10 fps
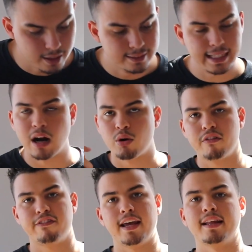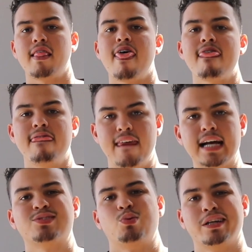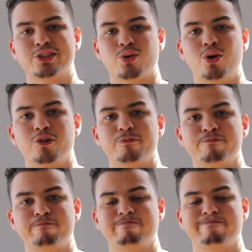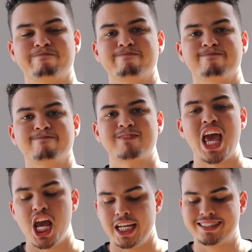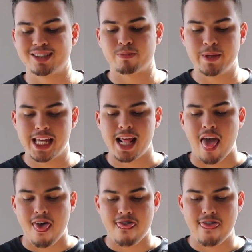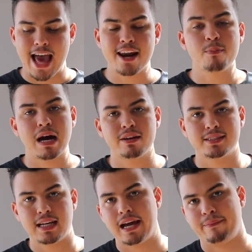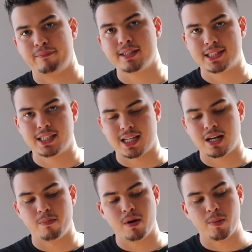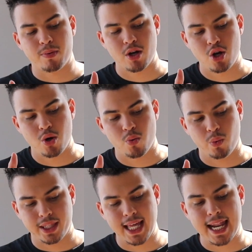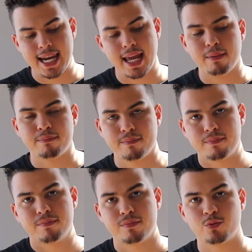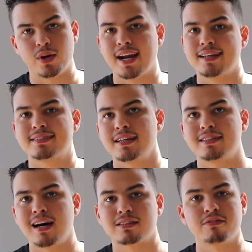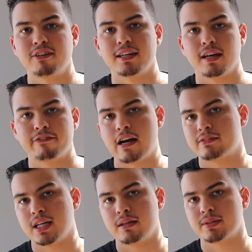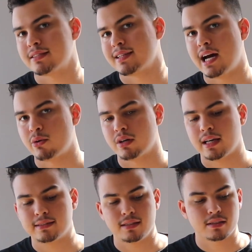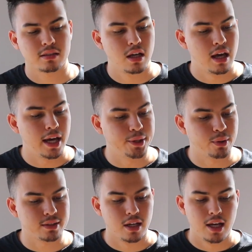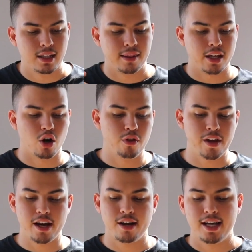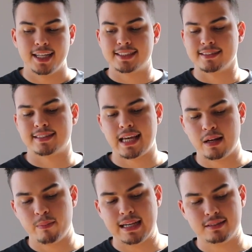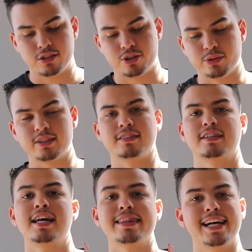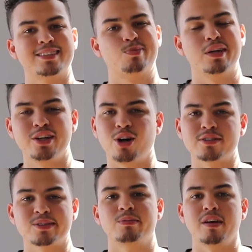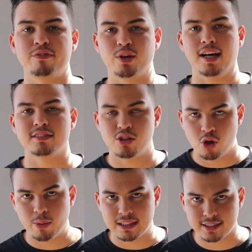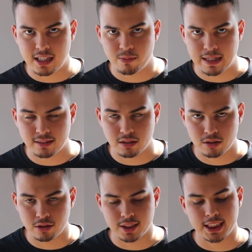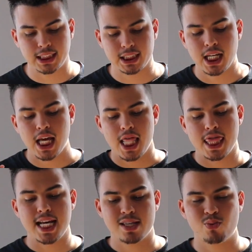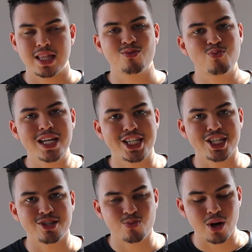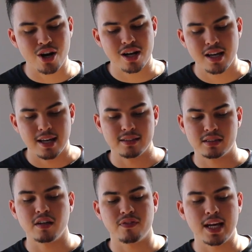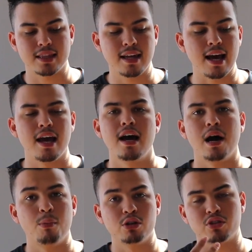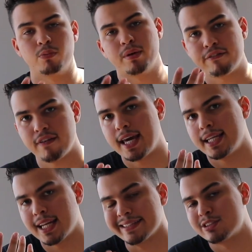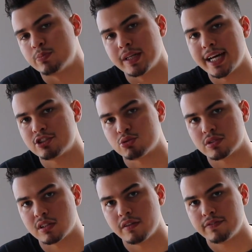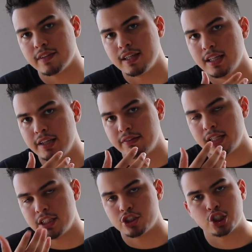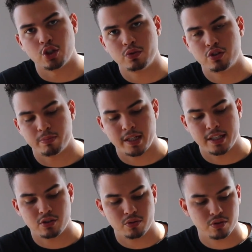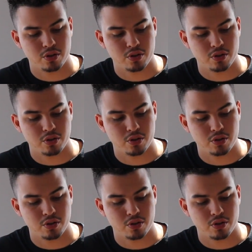Tower of Fate, that's what it's called. It took me that amount of time to come up with that name when I said Dr. Fate like 5 times and Tower like 6. Anyways, they go there. It's in Salem, Massachusetts. That's pretty awesome. If you guys don't know about Salem, Massachusetts, that's where the witches were and stuff like that. I'm also a big fan in like supernatural stuff, even in the show Supernatural.